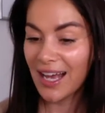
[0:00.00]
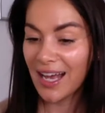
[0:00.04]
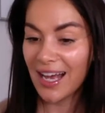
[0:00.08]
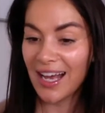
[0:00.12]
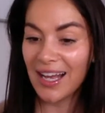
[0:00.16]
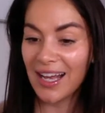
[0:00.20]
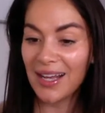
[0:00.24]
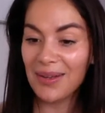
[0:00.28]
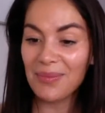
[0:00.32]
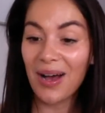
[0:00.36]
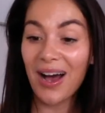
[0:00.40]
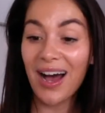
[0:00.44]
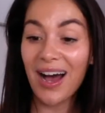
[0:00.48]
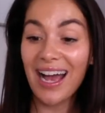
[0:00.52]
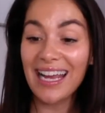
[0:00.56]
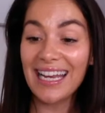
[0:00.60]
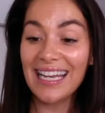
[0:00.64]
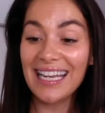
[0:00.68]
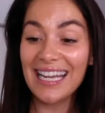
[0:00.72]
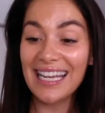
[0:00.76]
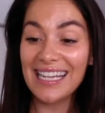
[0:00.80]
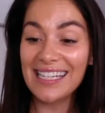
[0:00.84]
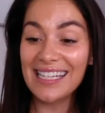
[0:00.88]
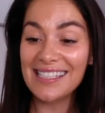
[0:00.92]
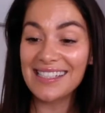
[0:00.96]
Hi
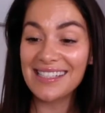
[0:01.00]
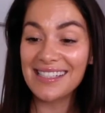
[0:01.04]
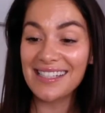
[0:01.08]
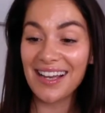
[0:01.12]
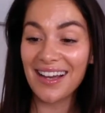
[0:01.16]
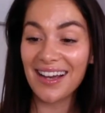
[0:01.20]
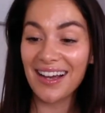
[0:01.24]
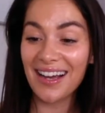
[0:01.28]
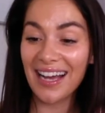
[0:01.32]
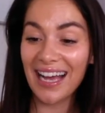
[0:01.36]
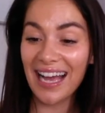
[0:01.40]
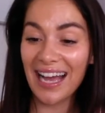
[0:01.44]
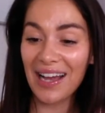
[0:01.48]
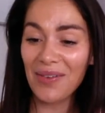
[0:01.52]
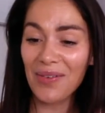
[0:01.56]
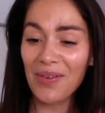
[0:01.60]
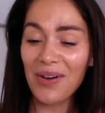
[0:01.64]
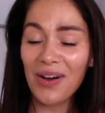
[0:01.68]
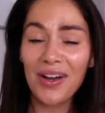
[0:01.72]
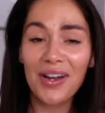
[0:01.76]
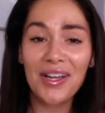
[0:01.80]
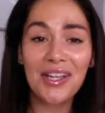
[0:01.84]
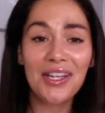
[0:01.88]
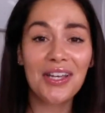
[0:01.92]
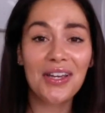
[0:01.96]
Lisa,
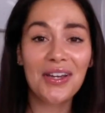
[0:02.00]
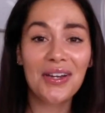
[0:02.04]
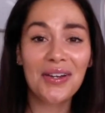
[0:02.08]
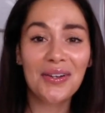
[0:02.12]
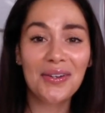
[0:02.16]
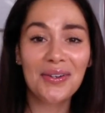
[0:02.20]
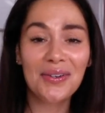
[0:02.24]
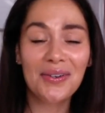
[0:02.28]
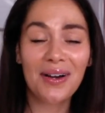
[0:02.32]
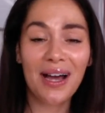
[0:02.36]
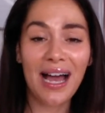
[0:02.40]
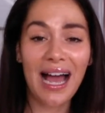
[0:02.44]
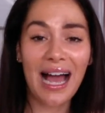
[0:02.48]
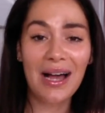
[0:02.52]
how are you?